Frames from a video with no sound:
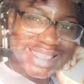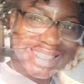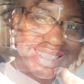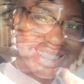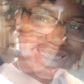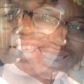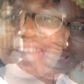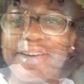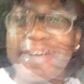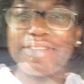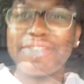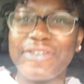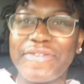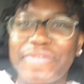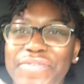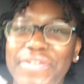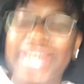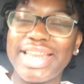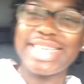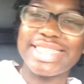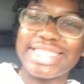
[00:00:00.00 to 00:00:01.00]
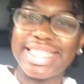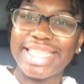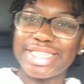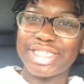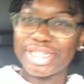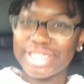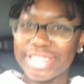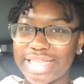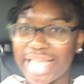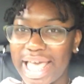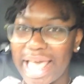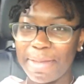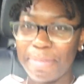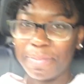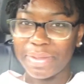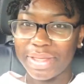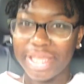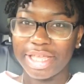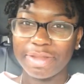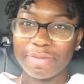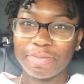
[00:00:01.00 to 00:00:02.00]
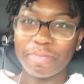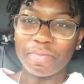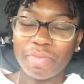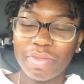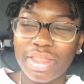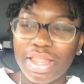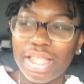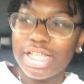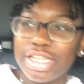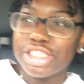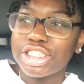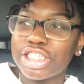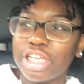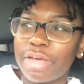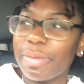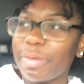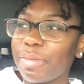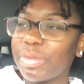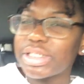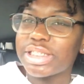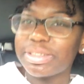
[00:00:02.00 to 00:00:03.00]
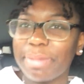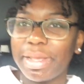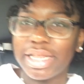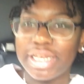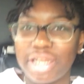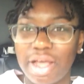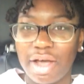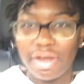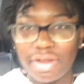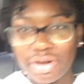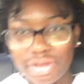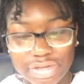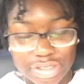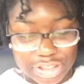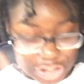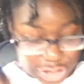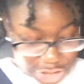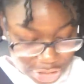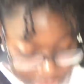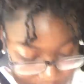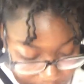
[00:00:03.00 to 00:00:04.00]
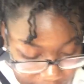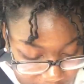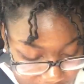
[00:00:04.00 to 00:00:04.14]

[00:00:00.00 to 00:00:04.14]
Y'all, the funniest thing just happened. So we went to McDonald's to